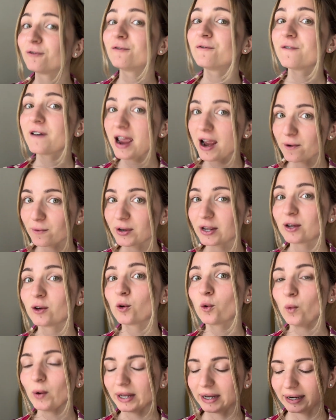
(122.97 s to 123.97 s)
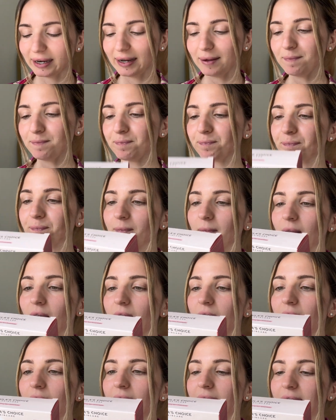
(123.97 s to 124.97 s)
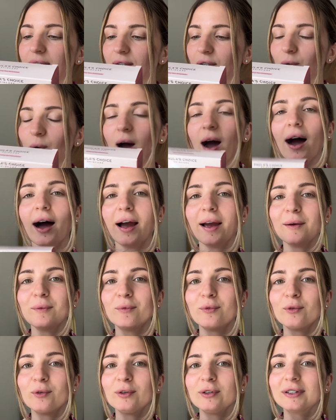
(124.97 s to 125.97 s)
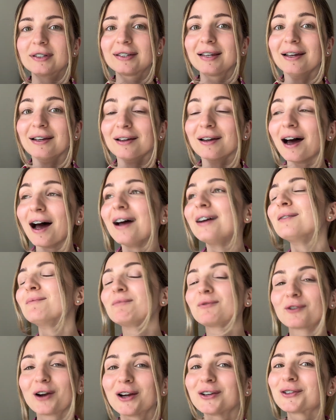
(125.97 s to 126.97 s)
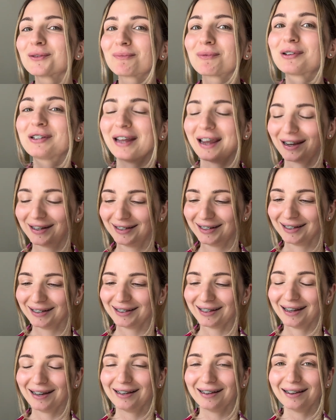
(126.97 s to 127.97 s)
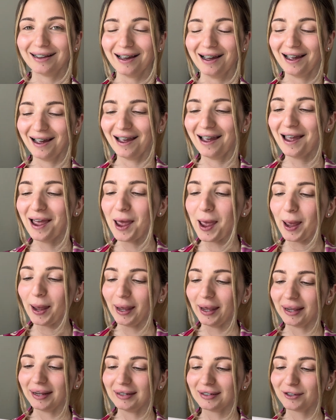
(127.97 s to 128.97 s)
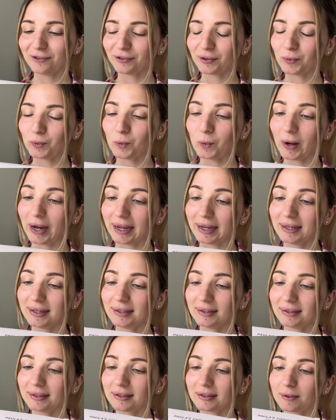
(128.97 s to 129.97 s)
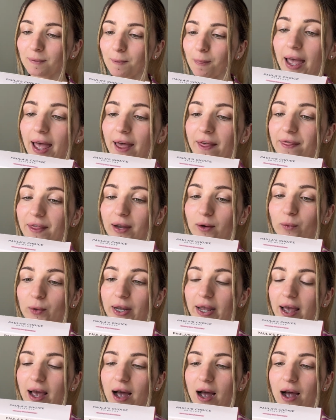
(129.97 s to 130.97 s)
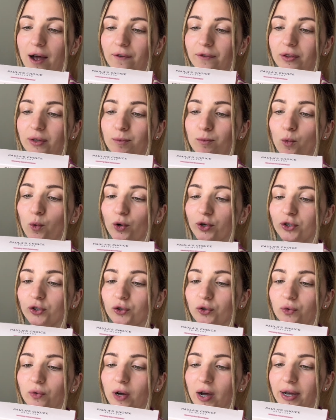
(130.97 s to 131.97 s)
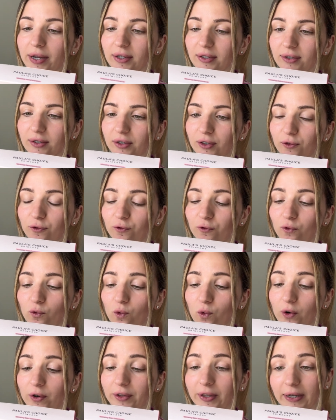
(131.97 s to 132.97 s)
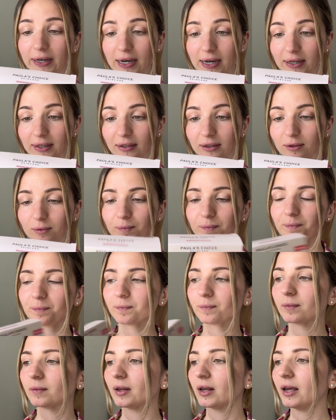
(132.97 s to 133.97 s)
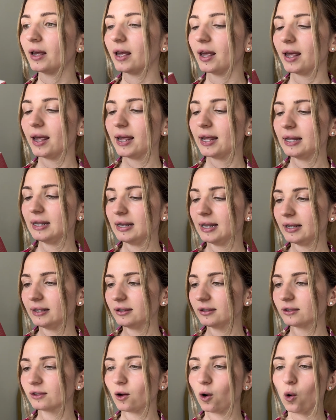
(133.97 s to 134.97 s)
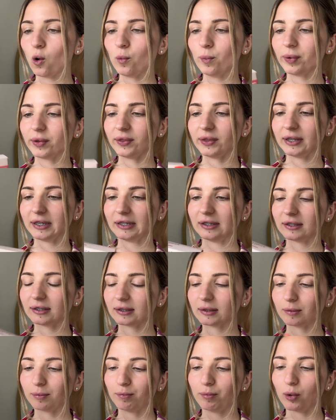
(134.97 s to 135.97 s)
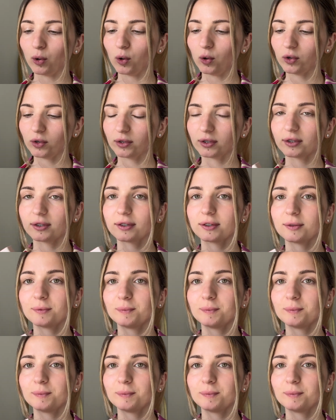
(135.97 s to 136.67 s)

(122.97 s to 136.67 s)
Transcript: very quickly. So I am trying to protect it in different ways. And then we have the moisturizer for the night. And let's open this box.